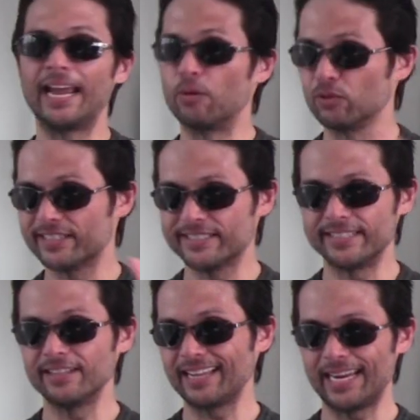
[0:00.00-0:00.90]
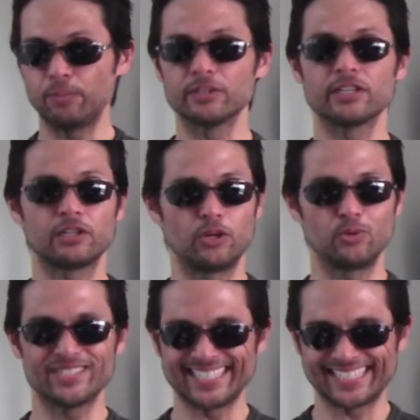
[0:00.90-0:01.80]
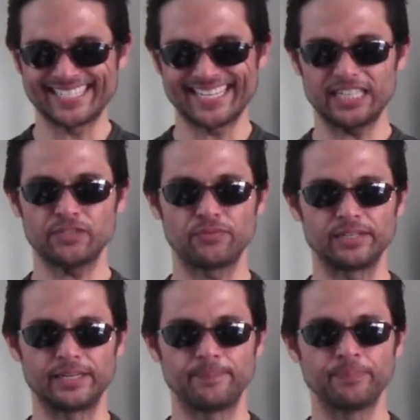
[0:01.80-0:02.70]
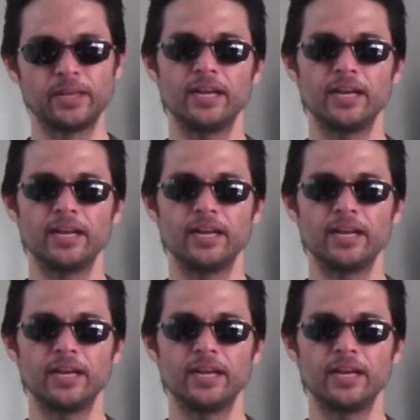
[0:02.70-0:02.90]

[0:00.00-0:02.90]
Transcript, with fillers: and was still able to close successfully.